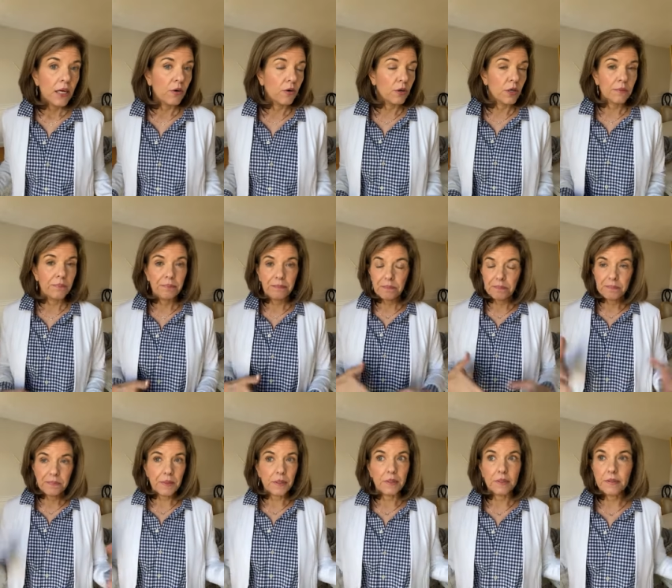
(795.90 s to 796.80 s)
or a
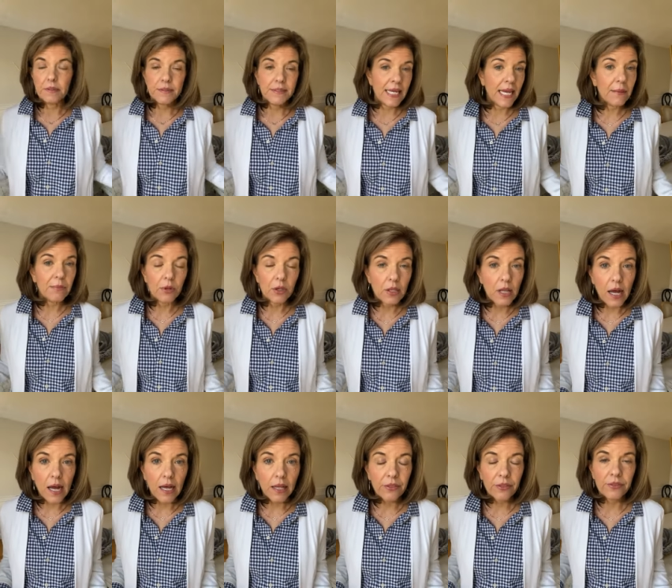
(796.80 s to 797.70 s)
or a
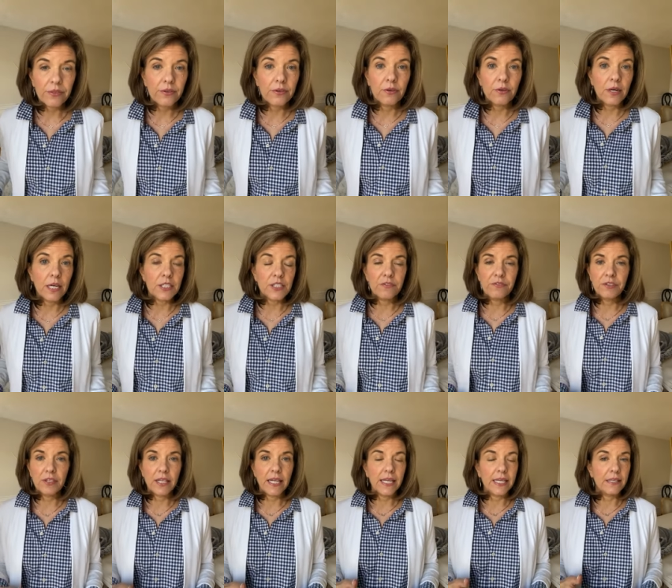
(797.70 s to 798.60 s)
tablecloth, or I just
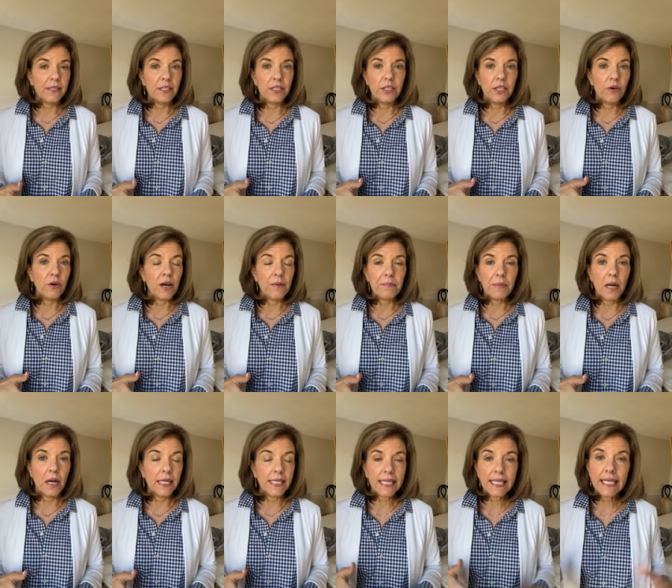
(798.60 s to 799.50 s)
feel like, you know, I'm
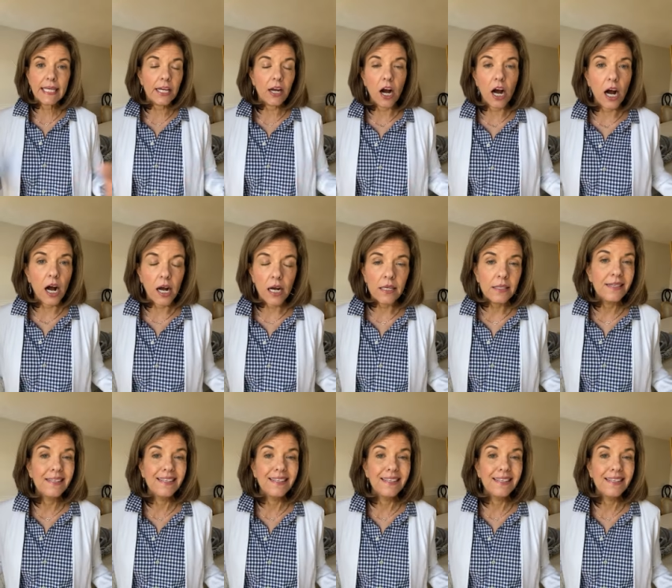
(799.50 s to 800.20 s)
on Hee Haw.